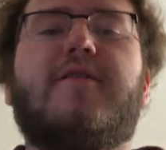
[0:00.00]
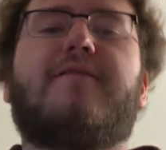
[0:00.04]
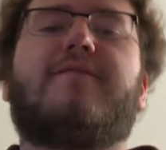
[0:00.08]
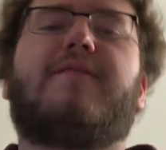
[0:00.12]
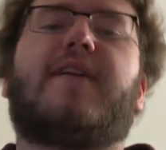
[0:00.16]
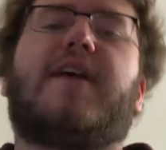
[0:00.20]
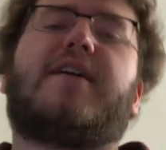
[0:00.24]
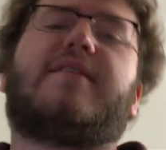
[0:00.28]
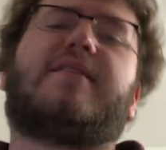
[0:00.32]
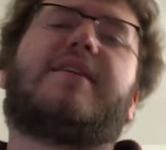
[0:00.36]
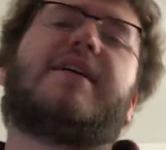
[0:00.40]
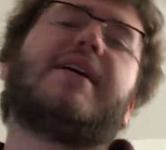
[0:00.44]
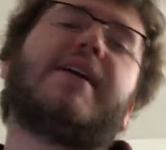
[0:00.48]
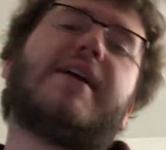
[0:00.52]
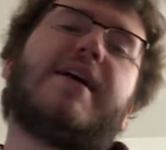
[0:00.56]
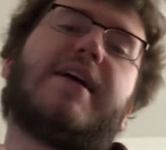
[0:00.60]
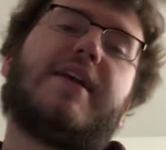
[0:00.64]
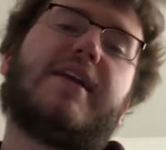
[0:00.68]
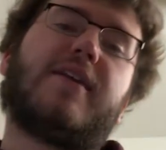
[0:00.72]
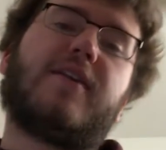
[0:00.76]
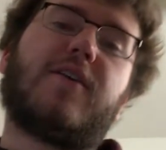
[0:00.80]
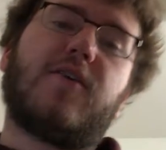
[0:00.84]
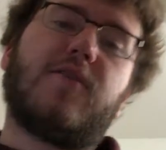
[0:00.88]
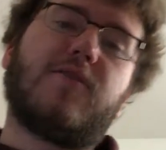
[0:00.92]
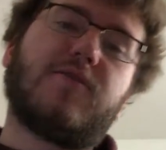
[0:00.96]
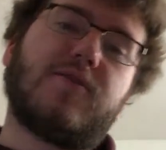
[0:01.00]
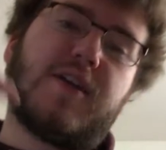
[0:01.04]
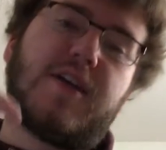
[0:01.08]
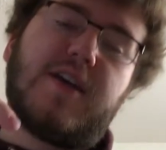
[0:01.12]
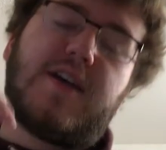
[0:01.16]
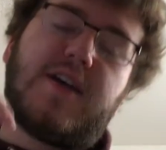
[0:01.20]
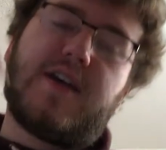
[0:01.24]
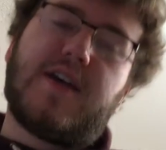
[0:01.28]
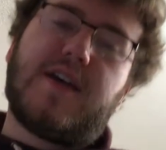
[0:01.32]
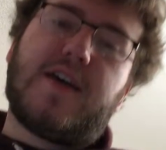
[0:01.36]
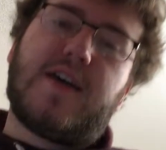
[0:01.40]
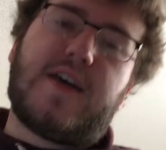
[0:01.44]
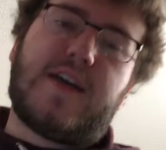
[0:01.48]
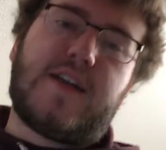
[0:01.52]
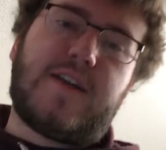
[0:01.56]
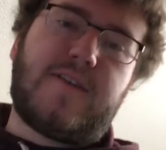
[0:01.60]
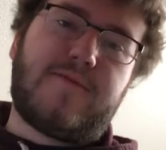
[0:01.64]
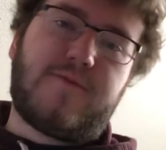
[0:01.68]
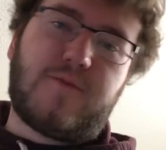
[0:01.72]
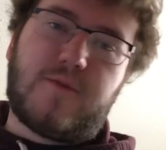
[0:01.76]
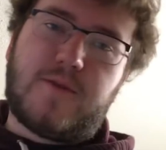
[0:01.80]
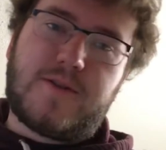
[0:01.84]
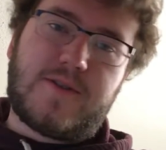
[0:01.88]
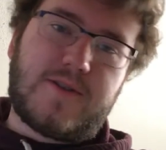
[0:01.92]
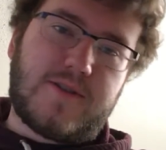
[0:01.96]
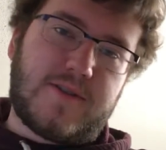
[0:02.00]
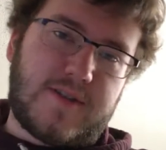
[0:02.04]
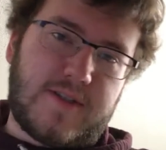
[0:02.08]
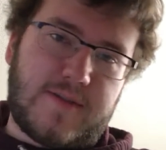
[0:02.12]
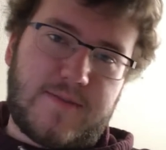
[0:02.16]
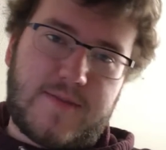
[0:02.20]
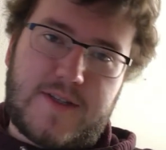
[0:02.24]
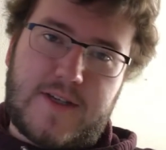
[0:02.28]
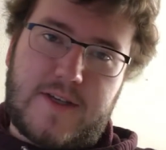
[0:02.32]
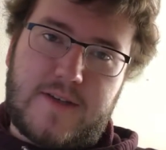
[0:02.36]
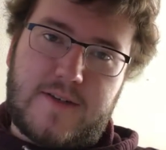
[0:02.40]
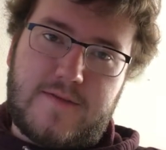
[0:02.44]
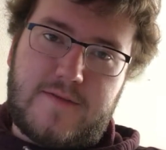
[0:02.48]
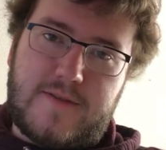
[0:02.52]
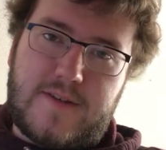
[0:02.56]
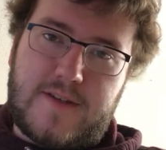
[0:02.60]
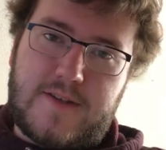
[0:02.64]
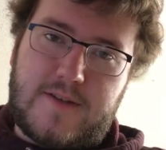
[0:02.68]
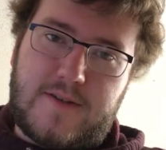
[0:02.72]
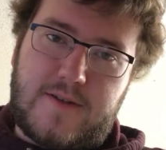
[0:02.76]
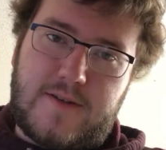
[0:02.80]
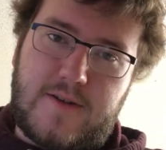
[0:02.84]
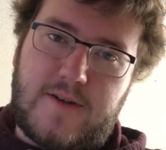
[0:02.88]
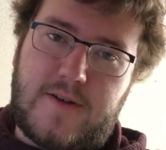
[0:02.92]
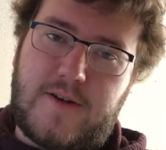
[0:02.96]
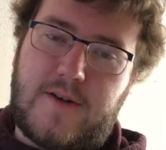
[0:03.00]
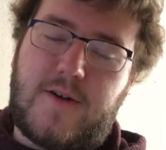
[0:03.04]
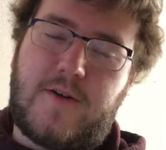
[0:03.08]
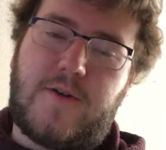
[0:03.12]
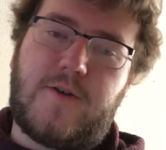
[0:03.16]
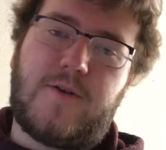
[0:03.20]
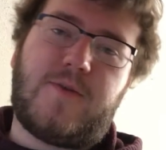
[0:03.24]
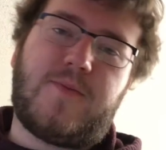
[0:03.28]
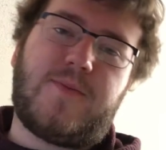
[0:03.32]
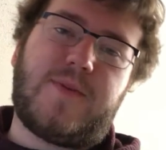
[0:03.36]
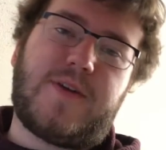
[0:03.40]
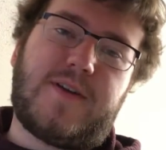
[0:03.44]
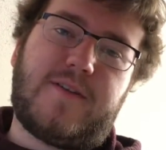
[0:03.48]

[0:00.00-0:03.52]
finally. And he goes and he forces himself into her home,